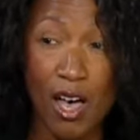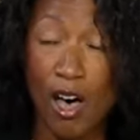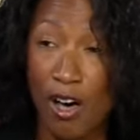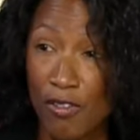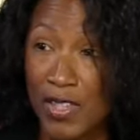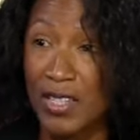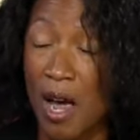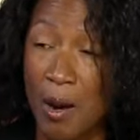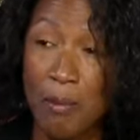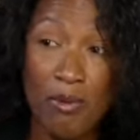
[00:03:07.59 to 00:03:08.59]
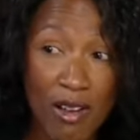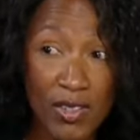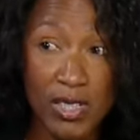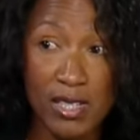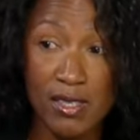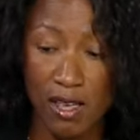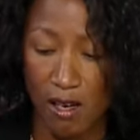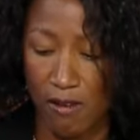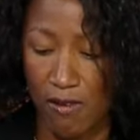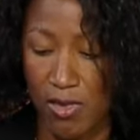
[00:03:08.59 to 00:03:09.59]
of the entire prevalence
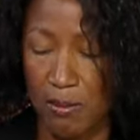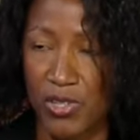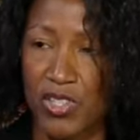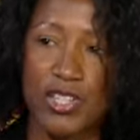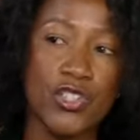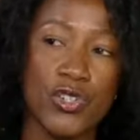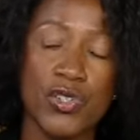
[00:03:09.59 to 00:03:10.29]
of the procedures